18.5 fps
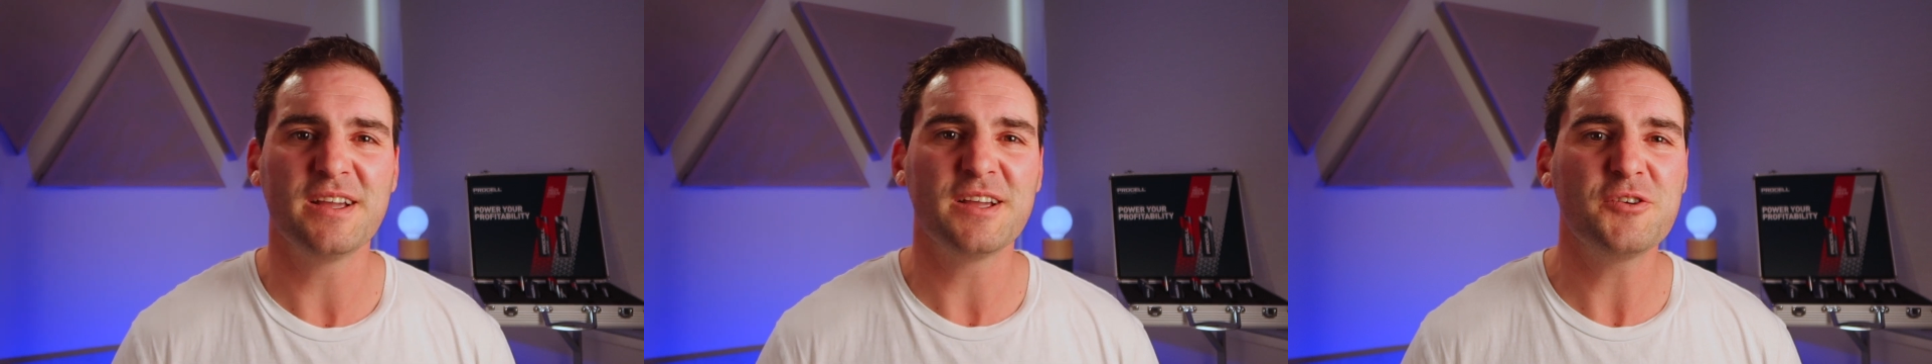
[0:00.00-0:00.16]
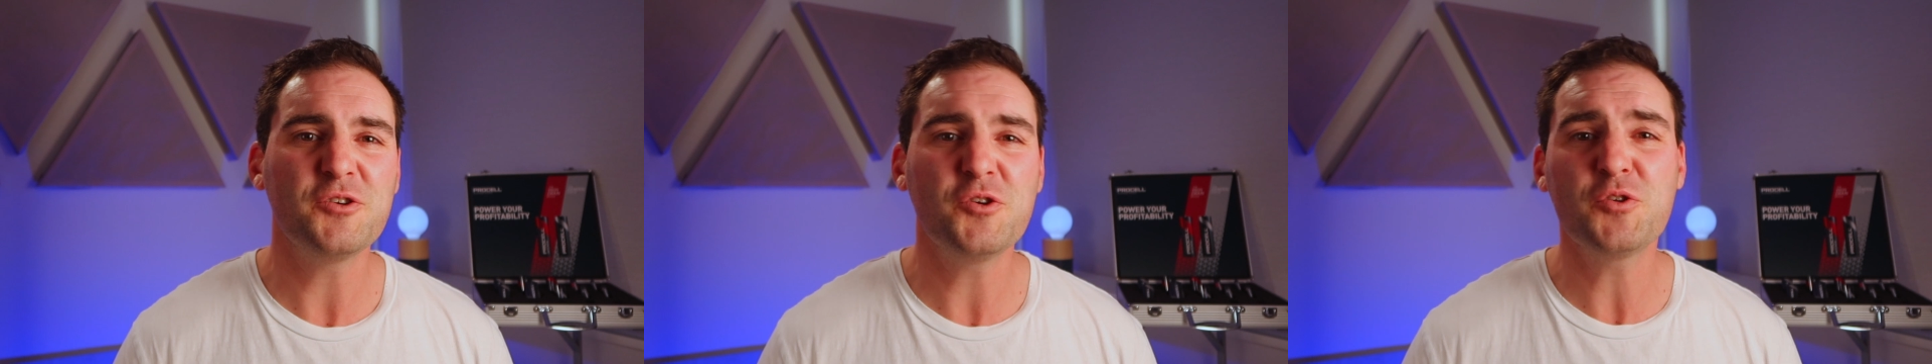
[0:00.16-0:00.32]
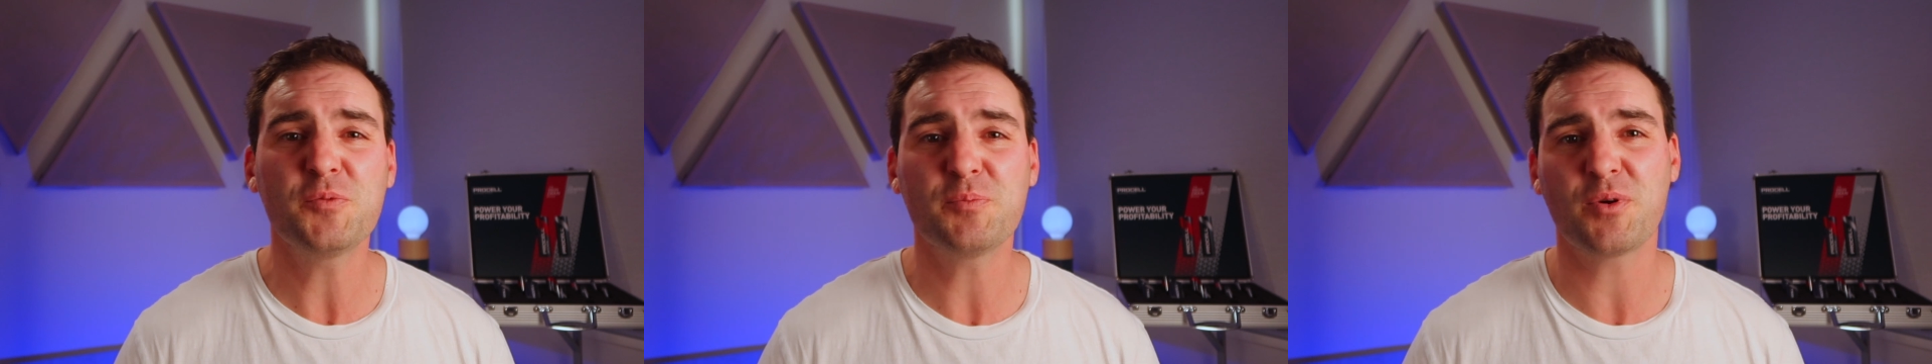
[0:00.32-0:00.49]

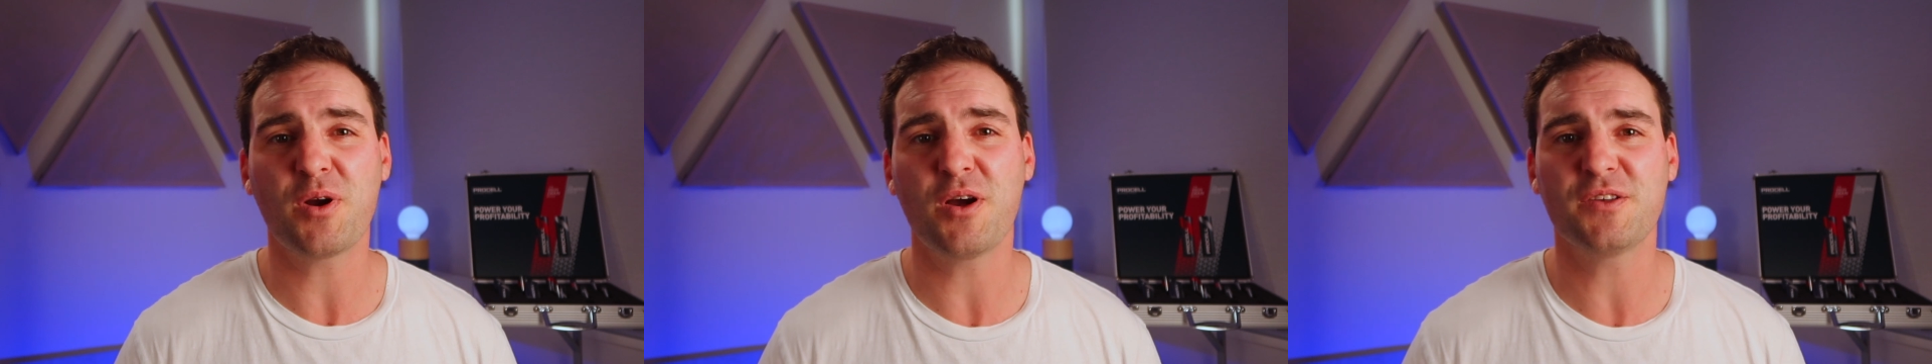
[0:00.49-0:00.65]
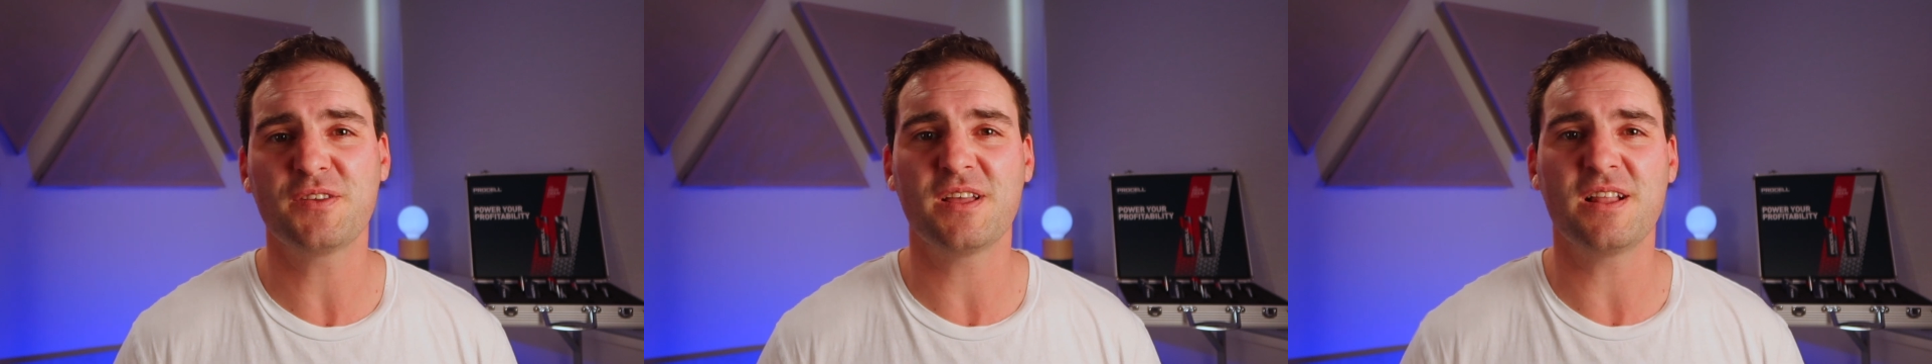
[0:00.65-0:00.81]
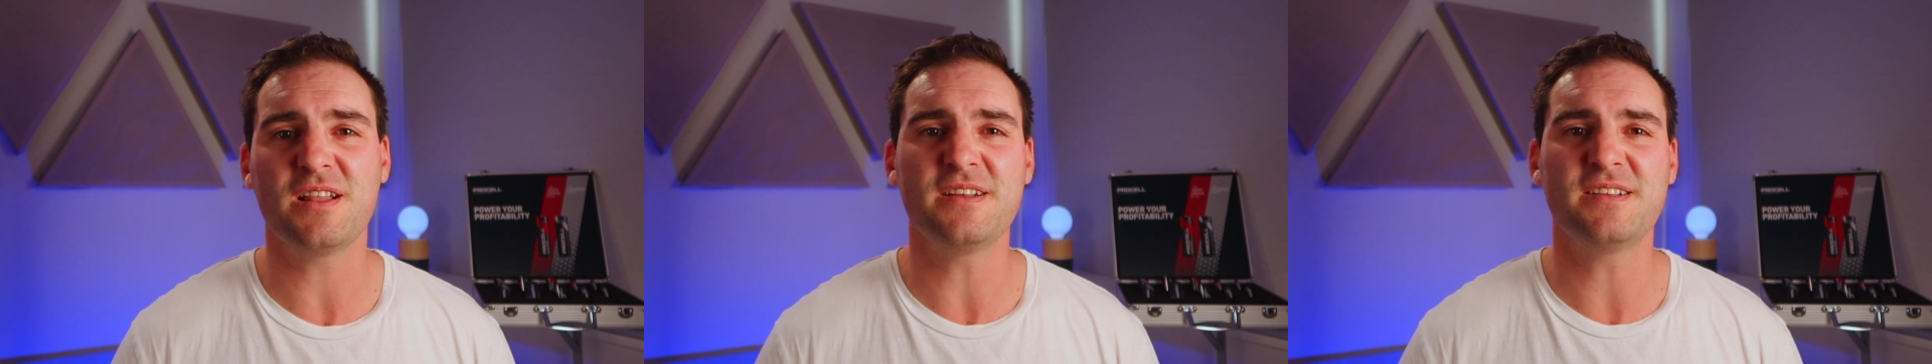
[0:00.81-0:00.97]
Use
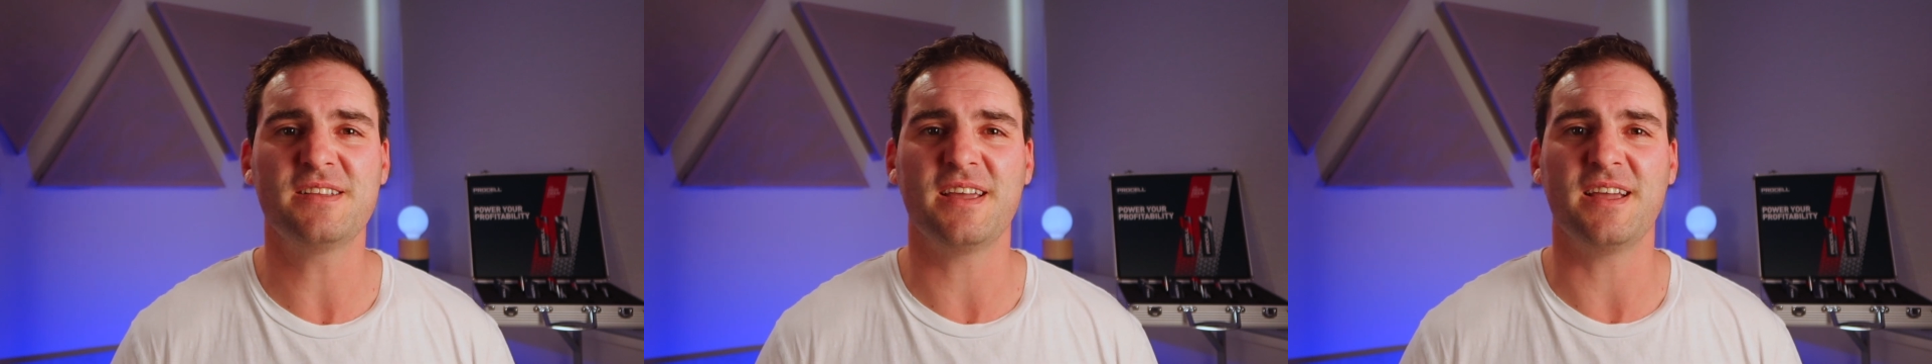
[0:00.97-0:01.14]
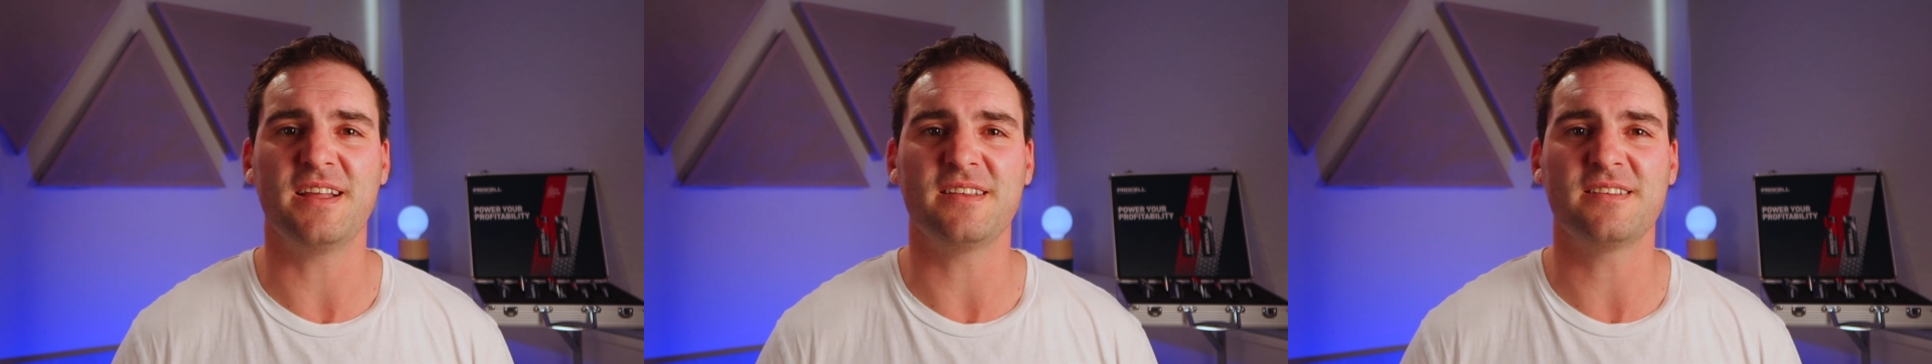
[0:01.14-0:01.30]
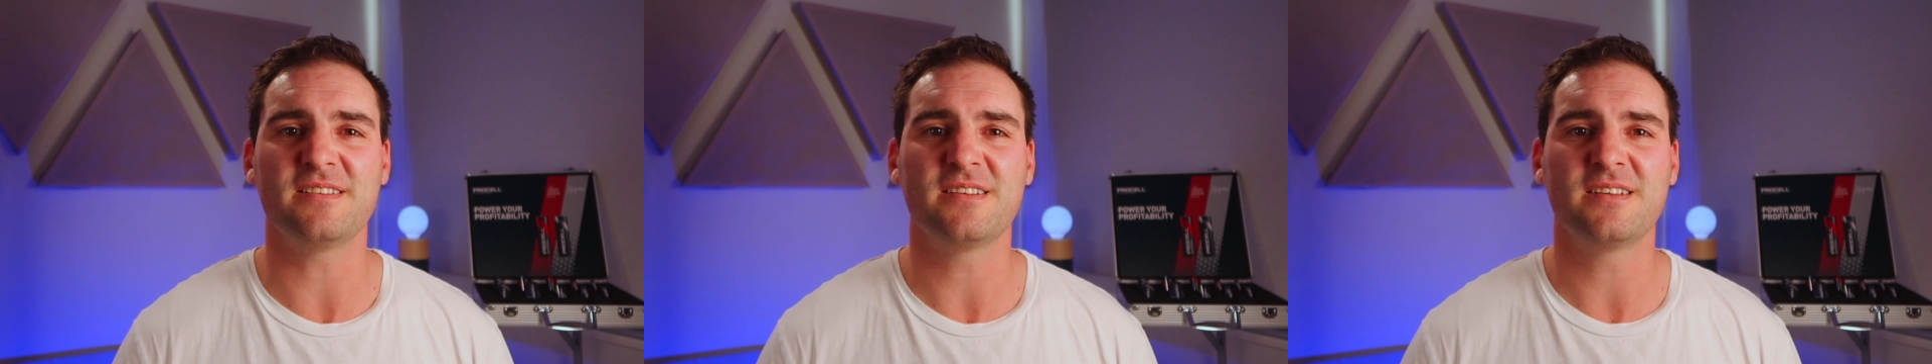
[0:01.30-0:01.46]
Procell
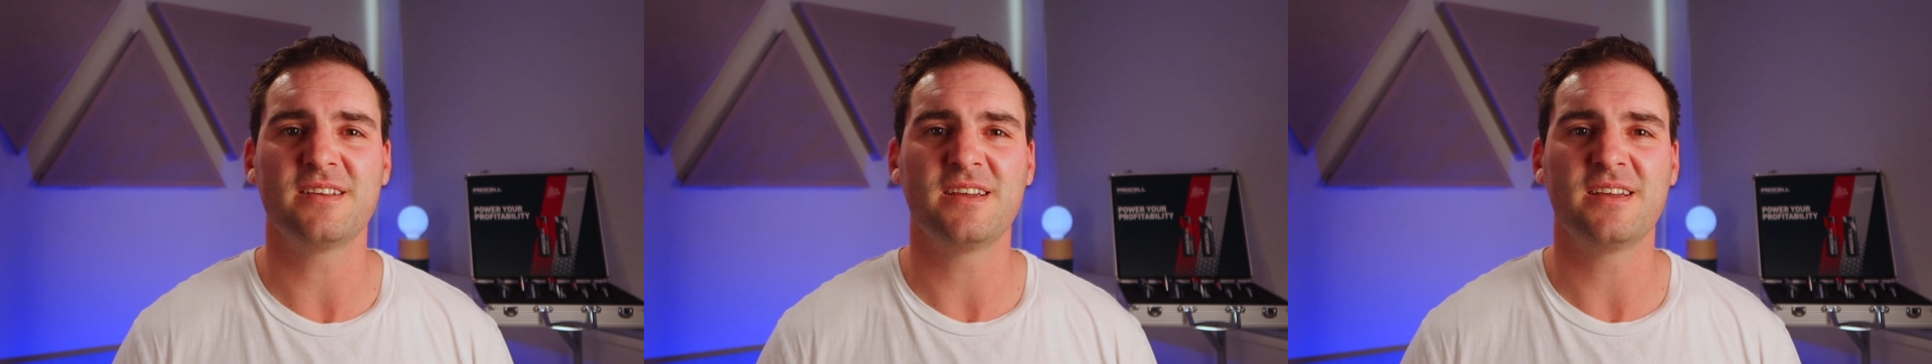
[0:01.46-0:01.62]
Intense.